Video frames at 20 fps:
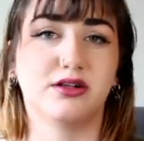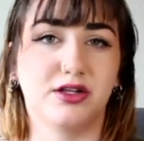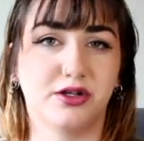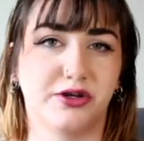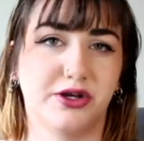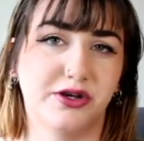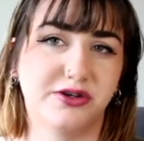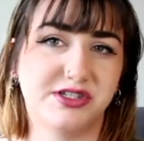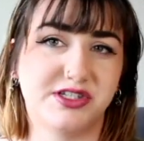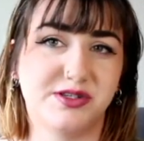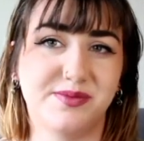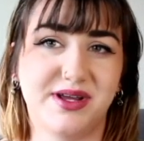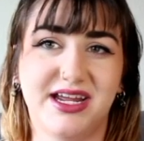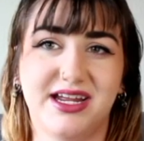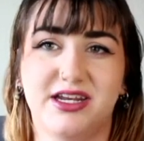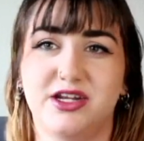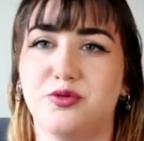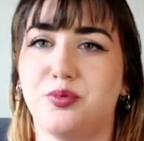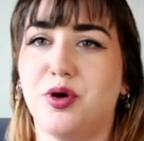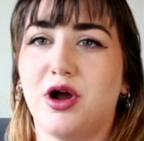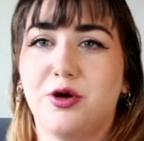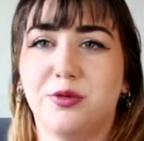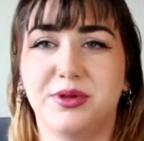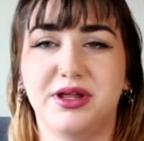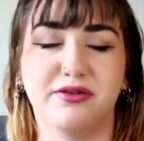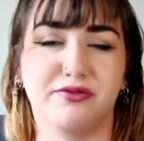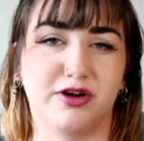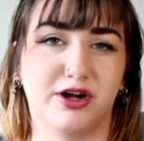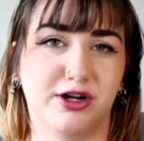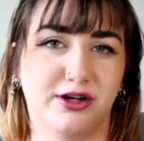Glucosamine, you
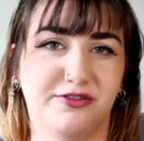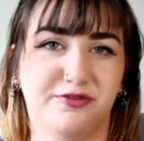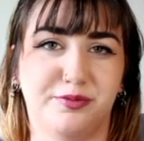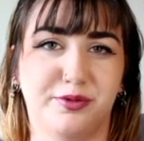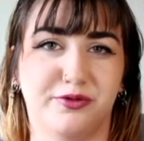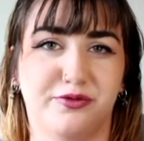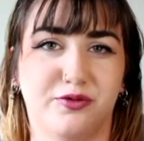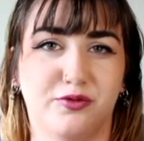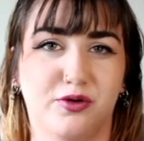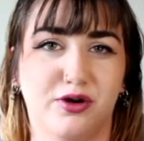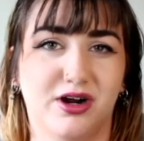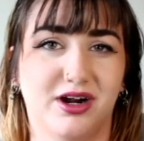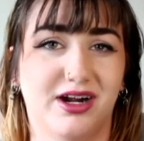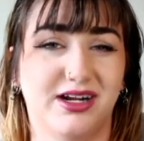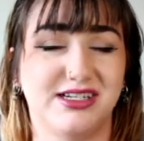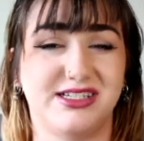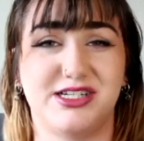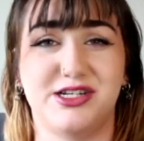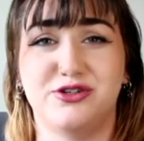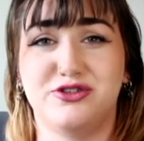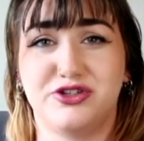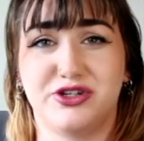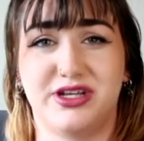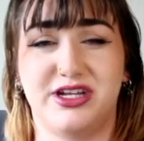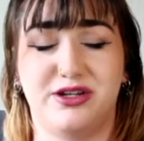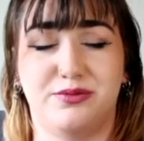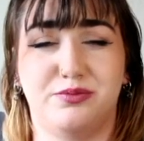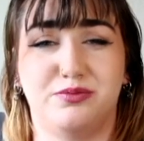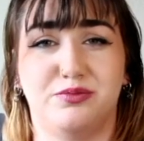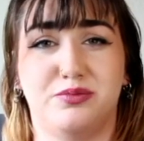probably have heard of before, it's
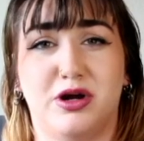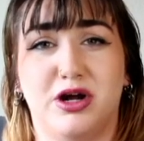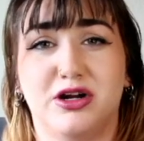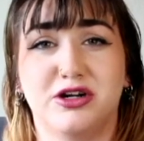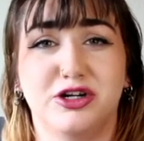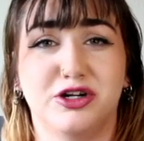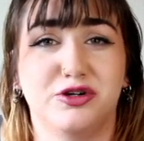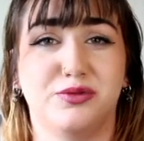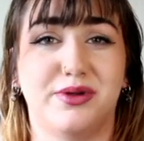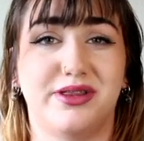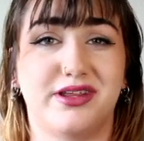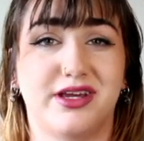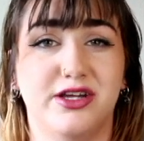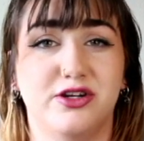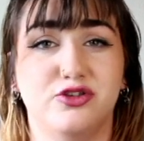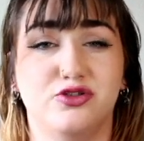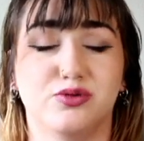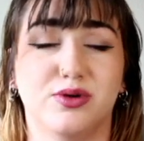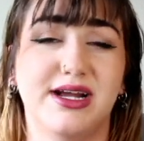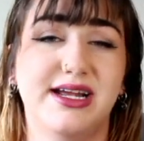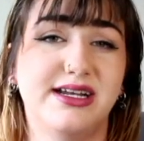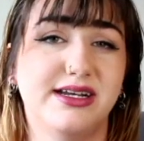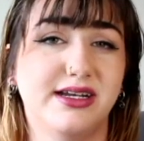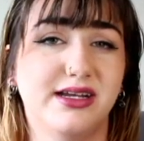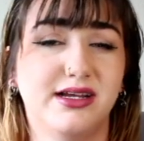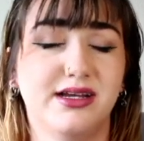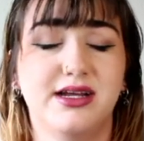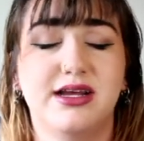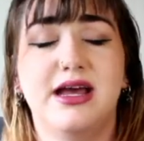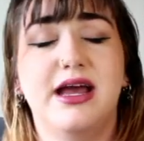usually partnered with
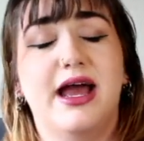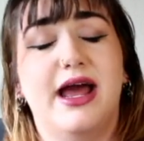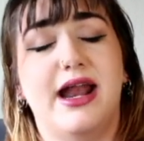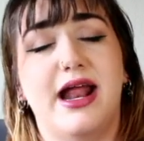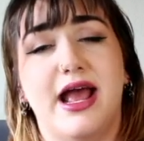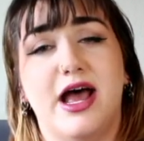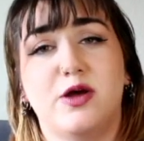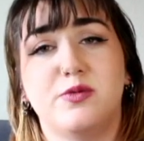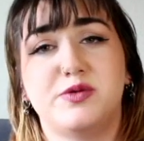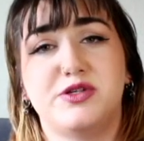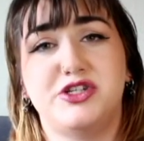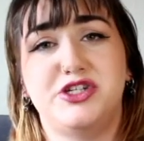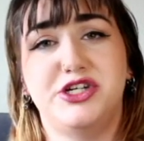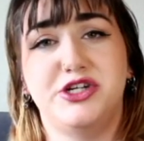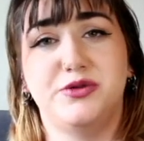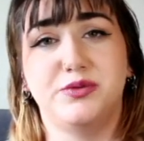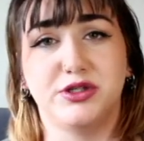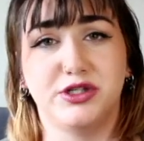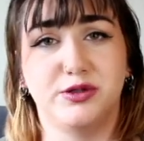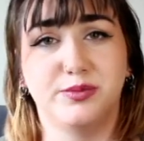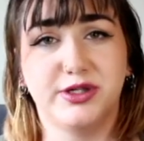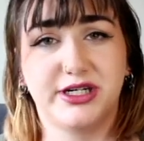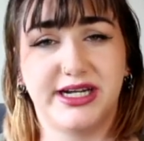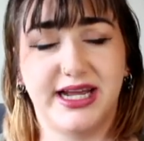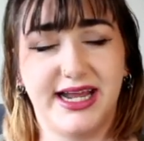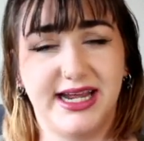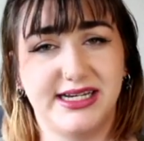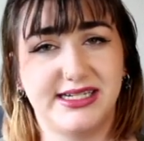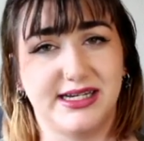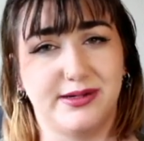chondroitin, and it helps to
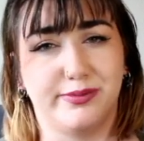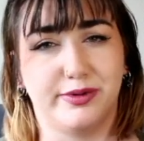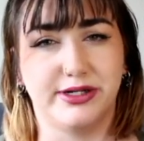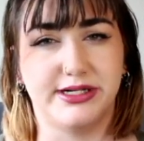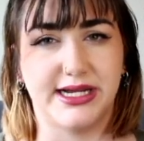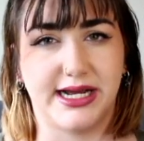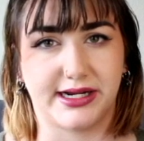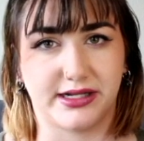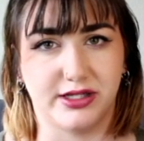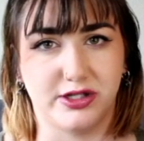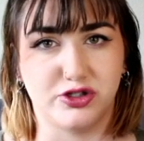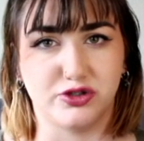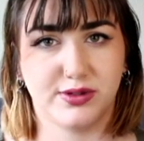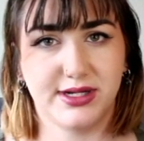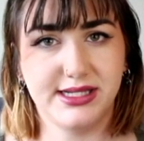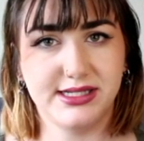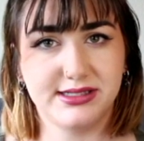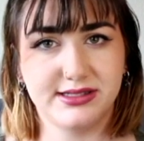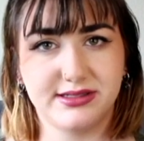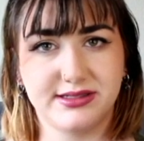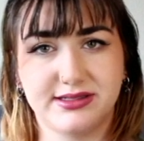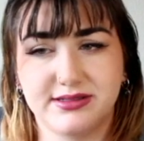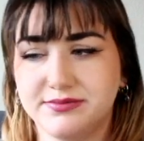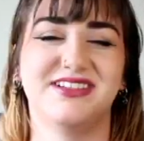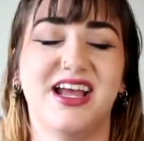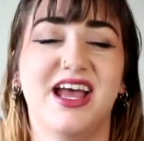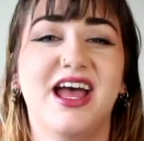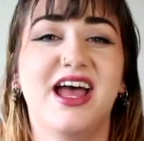lubricate and protect the joints.